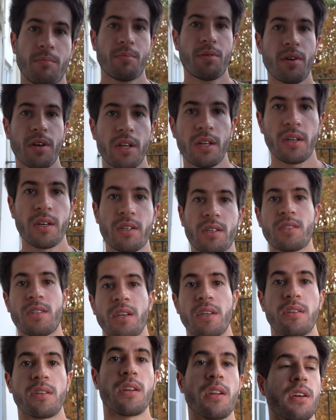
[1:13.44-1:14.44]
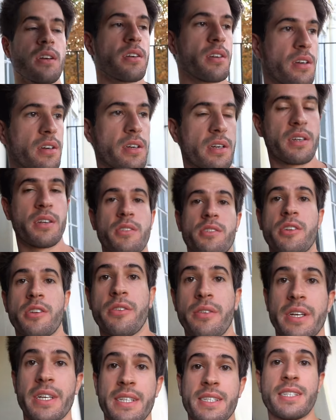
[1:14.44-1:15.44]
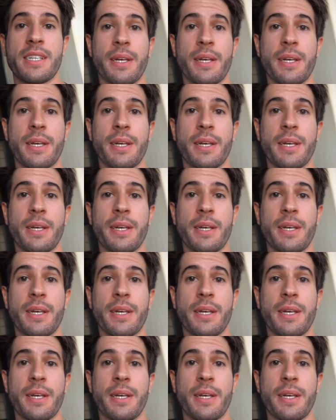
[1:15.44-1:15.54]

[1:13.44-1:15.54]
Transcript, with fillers: pretty nice day today, considering it's